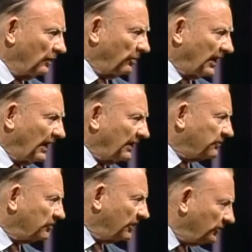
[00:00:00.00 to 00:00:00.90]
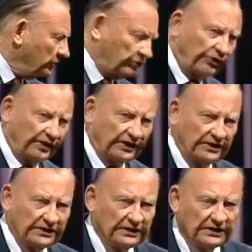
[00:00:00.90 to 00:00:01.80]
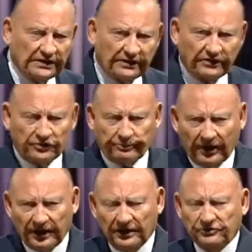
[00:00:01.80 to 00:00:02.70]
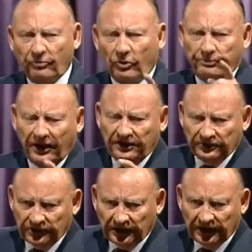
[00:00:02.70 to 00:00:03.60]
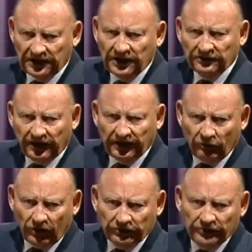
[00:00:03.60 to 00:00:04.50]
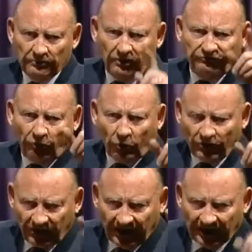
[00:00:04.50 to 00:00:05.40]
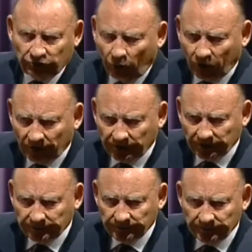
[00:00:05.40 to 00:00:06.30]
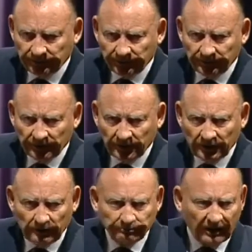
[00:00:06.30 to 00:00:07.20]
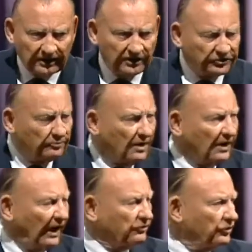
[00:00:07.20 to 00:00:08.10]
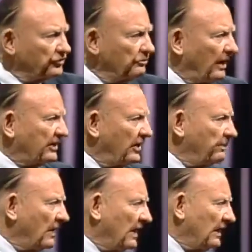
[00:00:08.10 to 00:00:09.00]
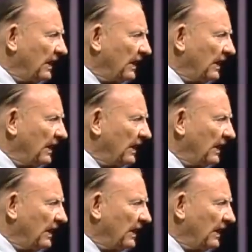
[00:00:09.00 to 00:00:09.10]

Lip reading: But I'd like to tell you today that Japan is more pagan today than it was before the last war. Paganism has risen back up.